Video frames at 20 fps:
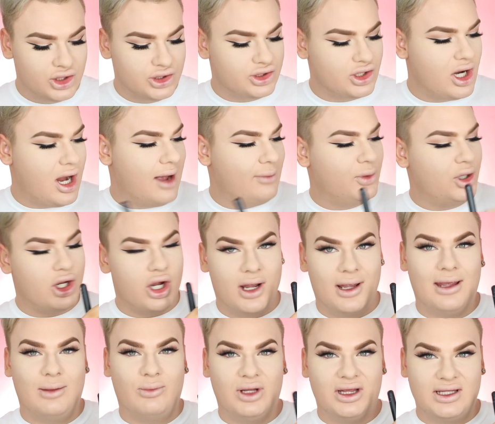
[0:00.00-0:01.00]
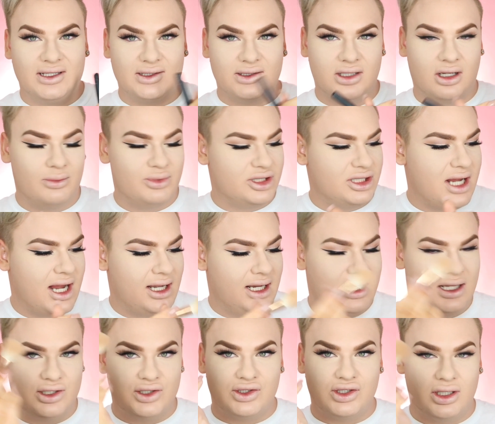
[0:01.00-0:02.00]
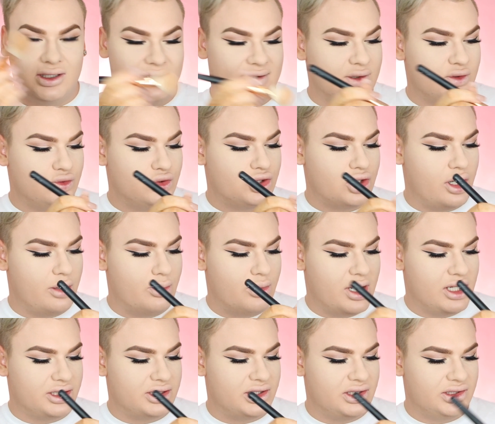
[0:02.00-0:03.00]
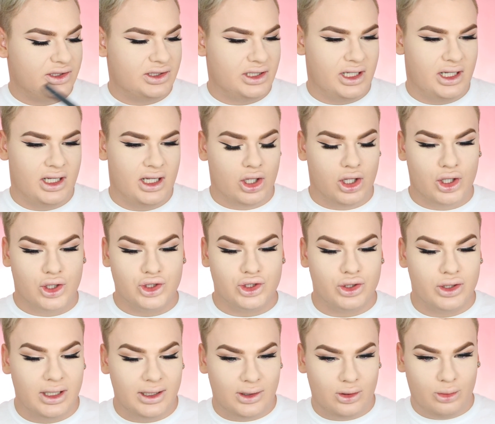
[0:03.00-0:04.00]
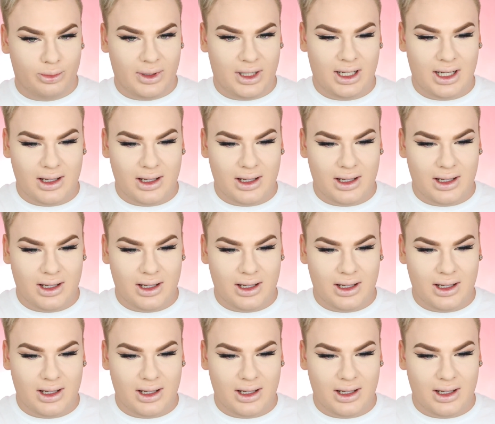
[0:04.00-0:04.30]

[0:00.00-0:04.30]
So I'm going to go in with this top shade here just on this little dome brush just to contour a little bit.